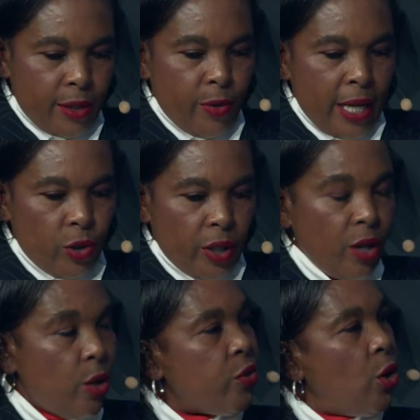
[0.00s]
we are
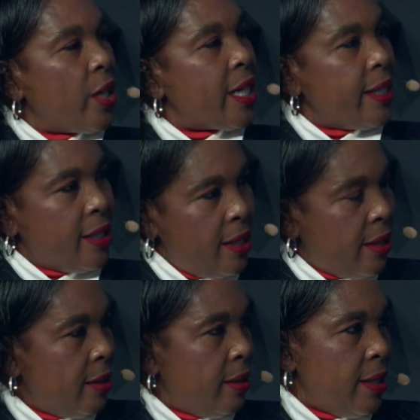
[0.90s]
talking of co-creating
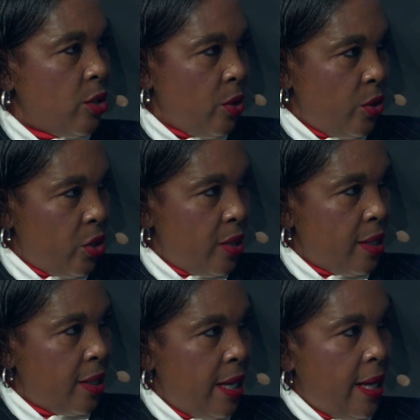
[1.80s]
these solutions.